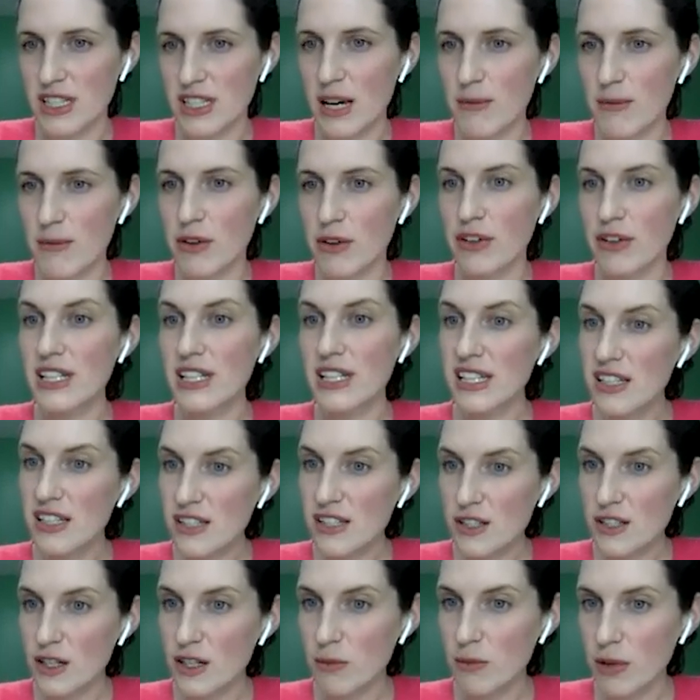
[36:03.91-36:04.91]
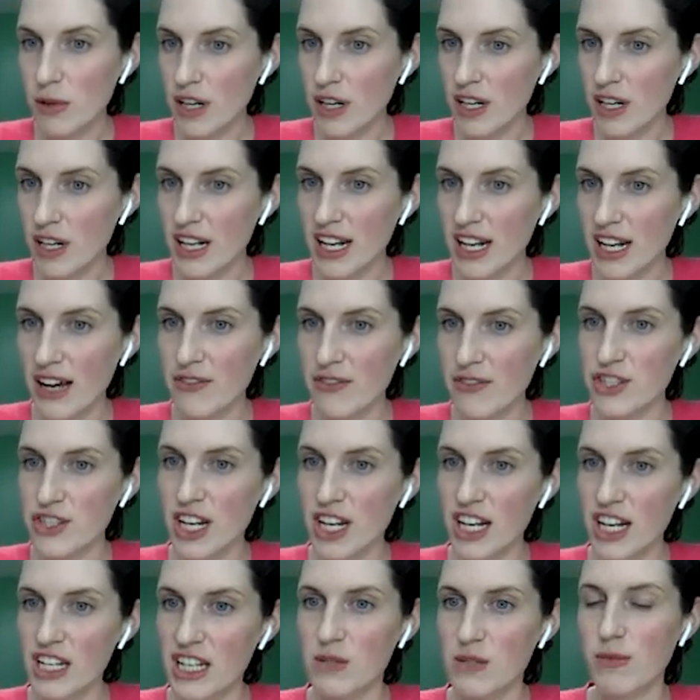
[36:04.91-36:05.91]
I'm a recent snowbird and have
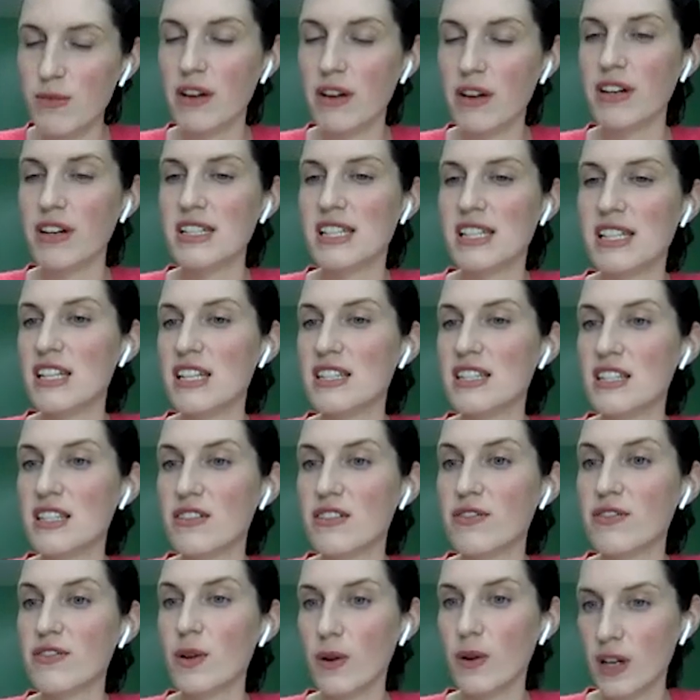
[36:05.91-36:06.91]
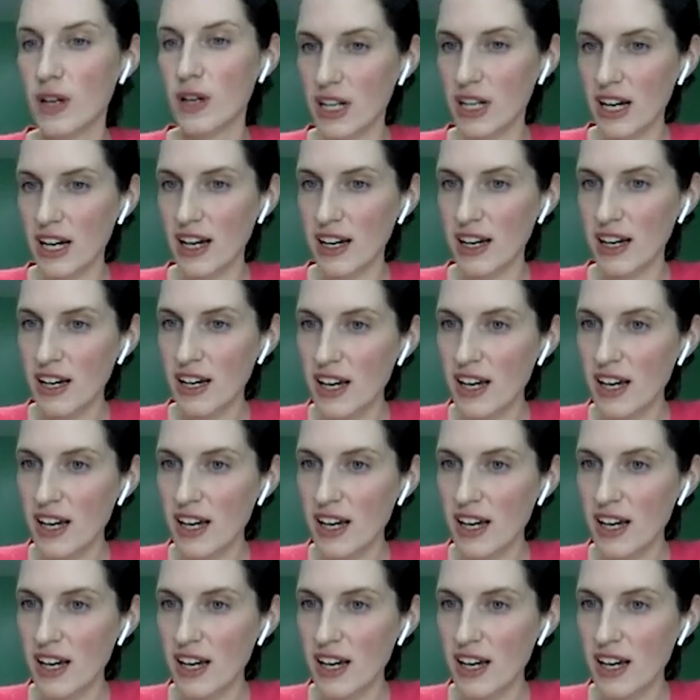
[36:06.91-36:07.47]
changed my residence to Florida.